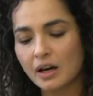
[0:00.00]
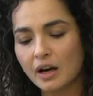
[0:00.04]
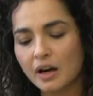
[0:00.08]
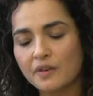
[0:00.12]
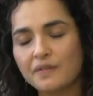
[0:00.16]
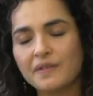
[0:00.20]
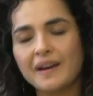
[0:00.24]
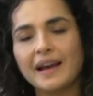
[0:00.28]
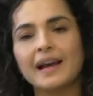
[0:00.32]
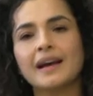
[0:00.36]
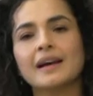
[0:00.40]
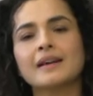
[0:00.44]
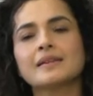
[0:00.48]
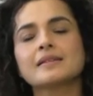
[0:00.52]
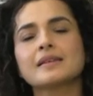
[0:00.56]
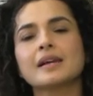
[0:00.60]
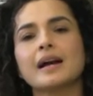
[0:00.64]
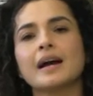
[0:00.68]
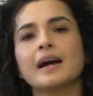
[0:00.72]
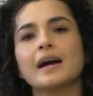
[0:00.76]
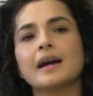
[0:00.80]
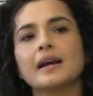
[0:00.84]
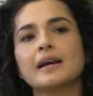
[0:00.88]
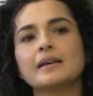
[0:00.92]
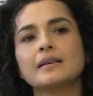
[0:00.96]
of
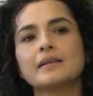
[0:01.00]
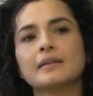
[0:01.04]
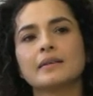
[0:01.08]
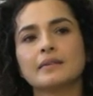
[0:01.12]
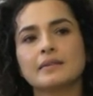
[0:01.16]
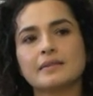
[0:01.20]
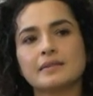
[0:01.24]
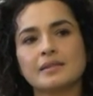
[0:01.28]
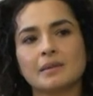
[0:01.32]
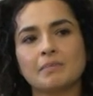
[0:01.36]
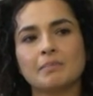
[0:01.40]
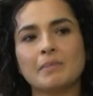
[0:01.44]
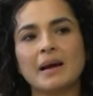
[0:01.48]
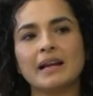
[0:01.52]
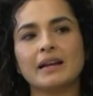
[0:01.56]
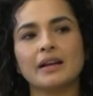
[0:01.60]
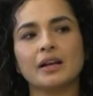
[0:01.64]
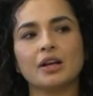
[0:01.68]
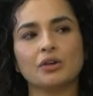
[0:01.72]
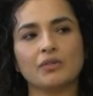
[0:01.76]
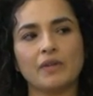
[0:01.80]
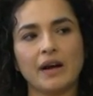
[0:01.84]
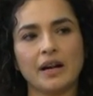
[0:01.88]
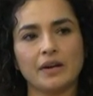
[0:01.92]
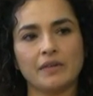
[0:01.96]

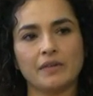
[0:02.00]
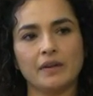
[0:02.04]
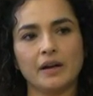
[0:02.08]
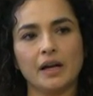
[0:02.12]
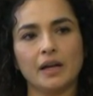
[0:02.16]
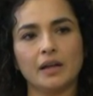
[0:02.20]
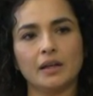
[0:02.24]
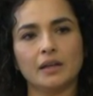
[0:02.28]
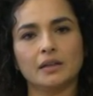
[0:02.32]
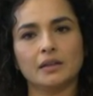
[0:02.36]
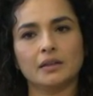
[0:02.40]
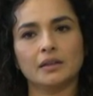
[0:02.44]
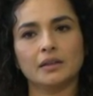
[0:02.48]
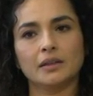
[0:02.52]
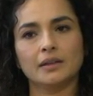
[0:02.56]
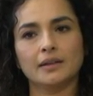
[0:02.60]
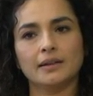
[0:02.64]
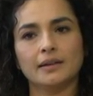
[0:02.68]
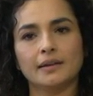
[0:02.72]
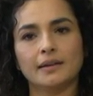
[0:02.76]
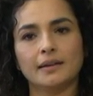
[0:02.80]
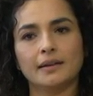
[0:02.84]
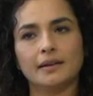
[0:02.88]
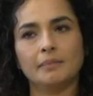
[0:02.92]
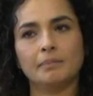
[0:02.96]
anti-Semitic rhetoric
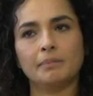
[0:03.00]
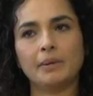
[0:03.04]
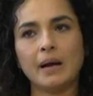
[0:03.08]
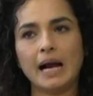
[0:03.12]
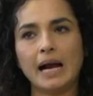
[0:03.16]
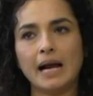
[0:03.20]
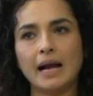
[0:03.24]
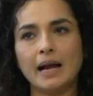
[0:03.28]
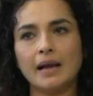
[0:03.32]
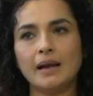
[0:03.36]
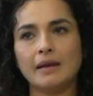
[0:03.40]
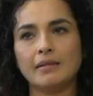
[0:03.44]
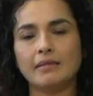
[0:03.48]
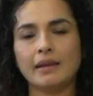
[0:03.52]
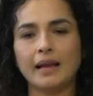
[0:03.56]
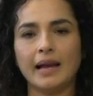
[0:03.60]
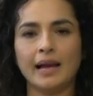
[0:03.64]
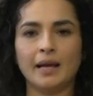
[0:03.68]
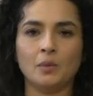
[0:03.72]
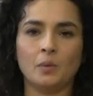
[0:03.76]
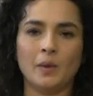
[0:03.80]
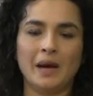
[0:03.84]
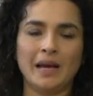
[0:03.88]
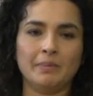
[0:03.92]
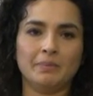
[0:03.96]
by the
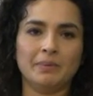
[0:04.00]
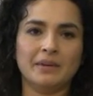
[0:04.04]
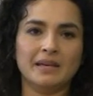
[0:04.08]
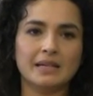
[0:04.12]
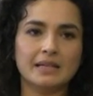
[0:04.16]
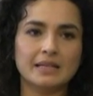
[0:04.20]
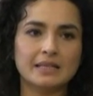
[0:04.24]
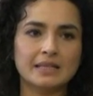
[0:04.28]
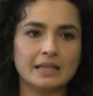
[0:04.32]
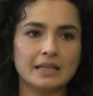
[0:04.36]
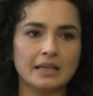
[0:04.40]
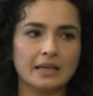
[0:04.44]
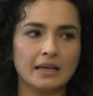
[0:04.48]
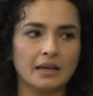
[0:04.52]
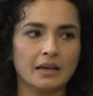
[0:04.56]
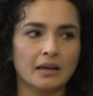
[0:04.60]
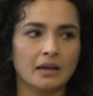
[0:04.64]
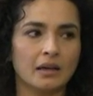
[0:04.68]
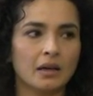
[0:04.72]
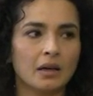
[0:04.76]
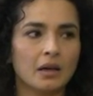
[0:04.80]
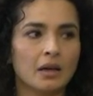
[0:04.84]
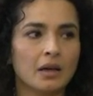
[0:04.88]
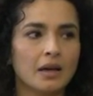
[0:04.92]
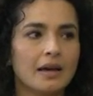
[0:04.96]
NYPD
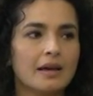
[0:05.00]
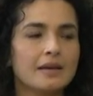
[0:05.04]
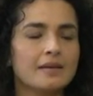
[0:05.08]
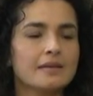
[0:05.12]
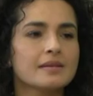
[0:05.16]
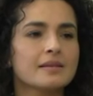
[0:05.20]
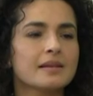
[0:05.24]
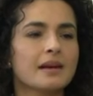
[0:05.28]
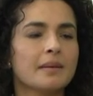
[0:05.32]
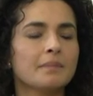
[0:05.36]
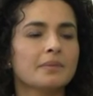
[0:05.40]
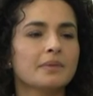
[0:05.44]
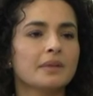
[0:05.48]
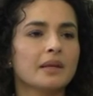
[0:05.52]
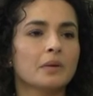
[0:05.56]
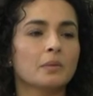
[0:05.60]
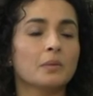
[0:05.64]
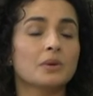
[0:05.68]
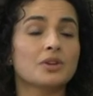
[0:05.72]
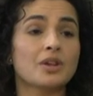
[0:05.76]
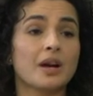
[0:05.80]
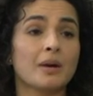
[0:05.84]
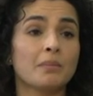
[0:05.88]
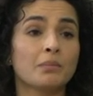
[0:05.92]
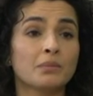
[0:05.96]
is something
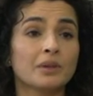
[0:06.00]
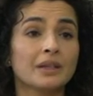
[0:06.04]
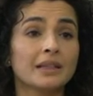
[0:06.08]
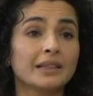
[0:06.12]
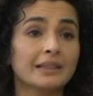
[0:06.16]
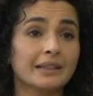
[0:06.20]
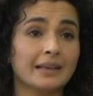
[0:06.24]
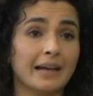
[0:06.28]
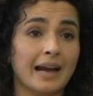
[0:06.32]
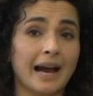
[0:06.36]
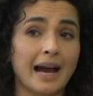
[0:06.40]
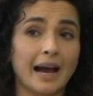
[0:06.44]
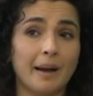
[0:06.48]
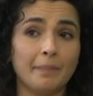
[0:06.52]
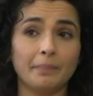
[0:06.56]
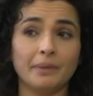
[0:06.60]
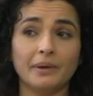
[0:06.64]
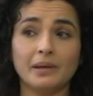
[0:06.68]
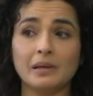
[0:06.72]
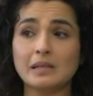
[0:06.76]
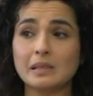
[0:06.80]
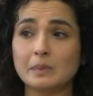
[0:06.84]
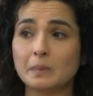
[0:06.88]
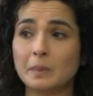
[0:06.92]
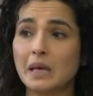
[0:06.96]
which I'm really
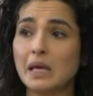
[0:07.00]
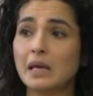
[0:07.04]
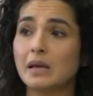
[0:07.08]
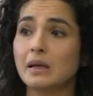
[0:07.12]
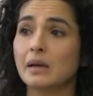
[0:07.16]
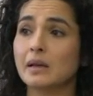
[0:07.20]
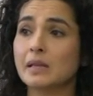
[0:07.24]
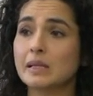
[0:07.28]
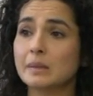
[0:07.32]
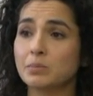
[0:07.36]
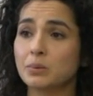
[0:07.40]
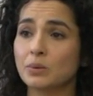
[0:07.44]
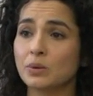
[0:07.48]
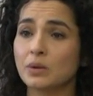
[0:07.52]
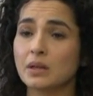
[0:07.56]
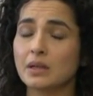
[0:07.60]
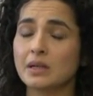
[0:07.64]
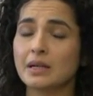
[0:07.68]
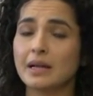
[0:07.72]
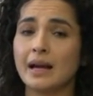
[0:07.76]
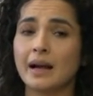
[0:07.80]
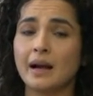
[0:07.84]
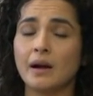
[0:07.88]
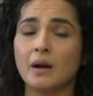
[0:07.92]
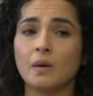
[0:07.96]
happy is being
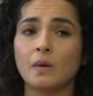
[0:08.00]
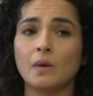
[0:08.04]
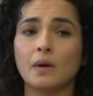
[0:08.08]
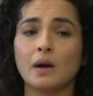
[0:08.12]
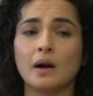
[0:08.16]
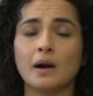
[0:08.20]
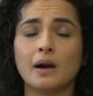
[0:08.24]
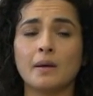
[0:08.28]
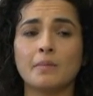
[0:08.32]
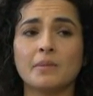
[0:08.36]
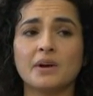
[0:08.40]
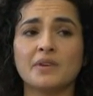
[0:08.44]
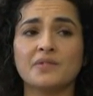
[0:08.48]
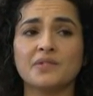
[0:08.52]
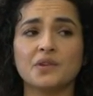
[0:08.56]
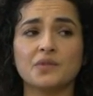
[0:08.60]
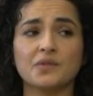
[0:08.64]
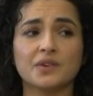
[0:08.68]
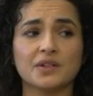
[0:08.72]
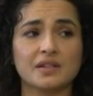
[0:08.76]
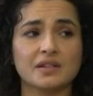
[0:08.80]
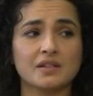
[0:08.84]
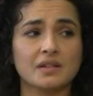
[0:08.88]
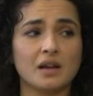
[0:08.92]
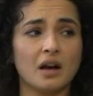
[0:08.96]
explored now.
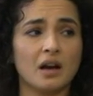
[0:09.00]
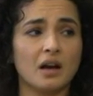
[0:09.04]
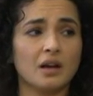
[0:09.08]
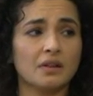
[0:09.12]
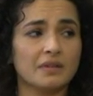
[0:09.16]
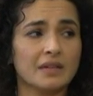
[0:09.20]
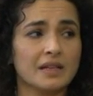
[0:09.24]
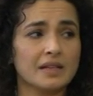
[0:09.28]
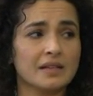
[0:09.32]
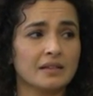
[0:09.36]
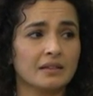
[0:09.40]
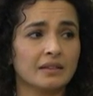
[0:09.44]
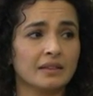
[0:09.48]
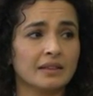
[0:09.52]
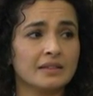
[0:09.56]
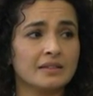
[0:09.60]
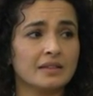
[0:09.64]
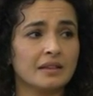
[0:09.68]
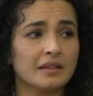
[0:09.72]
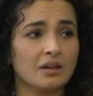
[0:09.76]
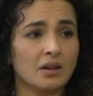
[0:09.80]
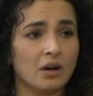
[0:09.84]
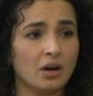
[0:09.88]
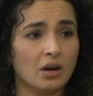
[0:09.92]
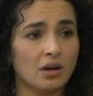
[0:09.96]
Aviva Stahl recently
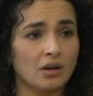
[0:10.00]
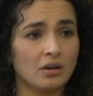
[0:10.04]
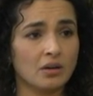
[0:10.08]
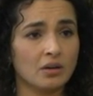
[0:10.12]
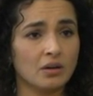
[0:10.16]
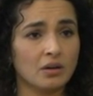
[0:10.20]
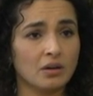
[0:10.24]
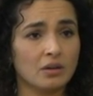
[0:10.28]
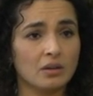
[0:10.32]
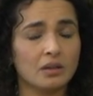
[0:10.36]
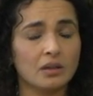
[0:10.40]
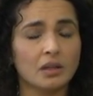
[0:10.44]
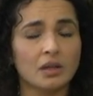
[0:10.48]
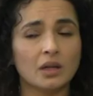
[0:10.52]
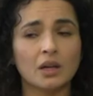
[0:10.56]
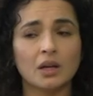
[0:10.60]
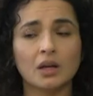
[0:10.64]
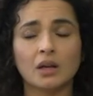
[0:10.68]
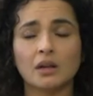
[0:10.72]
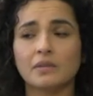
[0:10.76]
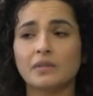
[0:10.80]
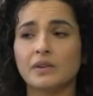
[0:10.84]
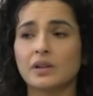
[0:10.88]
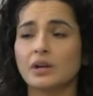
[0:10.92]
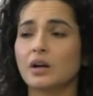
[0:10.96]
did an article
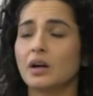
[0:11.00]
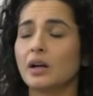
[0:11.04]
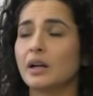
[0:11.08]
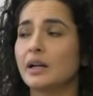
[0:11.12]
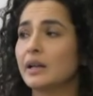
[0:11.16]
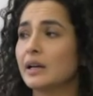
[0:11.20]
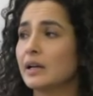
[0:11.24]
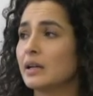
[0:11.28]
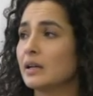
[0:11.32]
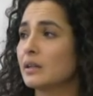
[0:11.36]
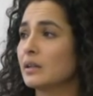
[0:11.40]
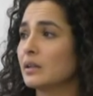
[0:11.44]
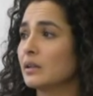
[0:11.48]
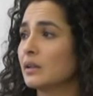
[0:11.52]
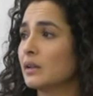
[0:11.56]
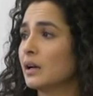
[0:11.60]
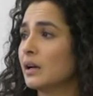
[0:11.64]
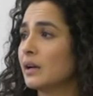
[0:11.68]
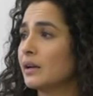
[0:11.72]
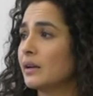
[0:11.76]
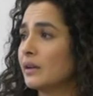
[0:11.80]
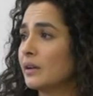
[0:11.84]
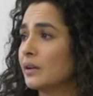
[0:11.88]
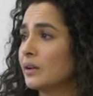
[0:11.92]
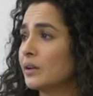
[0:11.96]
regarding,
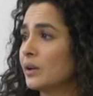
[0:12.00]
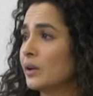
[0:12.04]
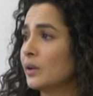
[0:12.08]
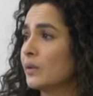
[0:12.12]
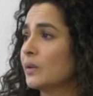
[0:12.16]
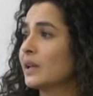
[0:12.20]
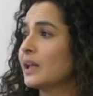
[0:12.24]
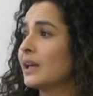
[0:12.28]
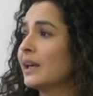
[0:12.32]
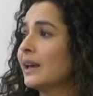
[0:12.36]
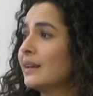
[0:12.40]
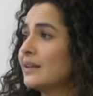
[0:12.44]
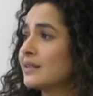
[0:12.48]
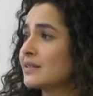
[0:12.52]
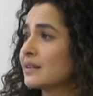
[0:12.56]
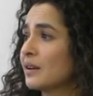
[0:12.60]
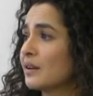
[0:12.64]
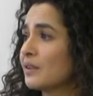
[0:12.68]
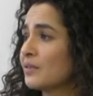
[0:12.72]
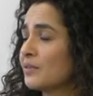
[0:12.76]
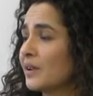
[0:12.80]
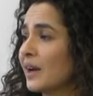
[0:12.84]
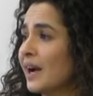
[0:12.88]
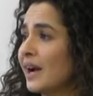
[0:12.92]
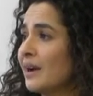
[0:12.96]
the case
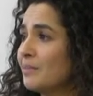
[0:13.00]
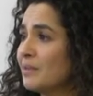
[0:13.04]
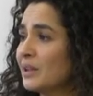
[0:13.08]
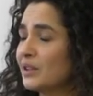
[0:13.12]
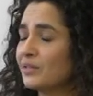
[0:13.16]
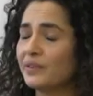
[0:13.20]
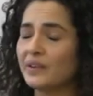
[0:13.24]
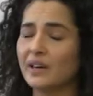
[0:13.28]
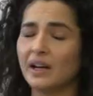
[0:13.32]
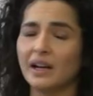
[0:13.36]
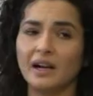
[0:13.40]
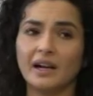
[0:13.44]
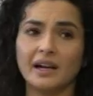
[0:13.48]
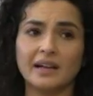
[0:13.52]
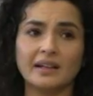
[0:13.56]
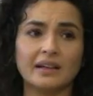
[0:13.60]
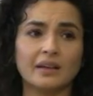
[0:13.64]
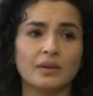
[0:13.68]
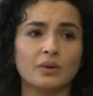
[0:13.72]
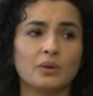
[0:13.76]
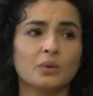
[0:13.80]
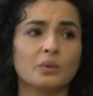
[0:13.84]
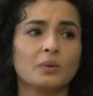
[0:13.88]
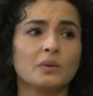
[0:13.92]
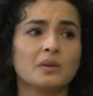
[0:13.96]
of Ahmed
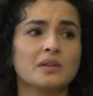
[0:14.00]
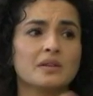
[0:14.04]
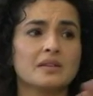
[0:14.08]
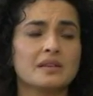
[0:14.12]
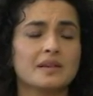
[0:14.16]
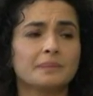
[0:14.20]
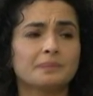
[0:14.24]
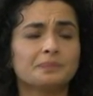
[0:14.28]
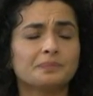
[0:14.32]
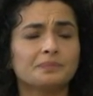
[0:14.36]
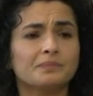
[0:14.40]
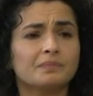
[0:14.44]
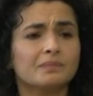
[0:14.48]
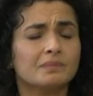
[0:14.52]
Farhani, who was